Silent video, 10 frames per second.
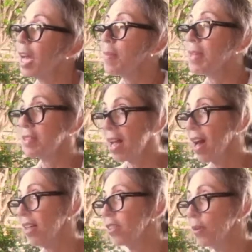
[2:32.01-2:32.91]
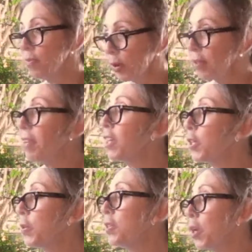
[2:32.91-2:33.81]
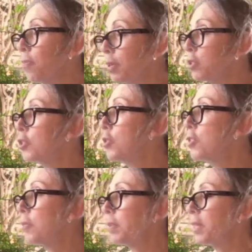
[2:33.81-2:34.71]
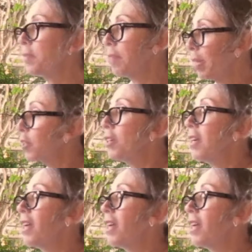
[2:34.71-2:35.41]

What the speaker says: I mean, yeah, they'll motivate you and they'll push you to be better,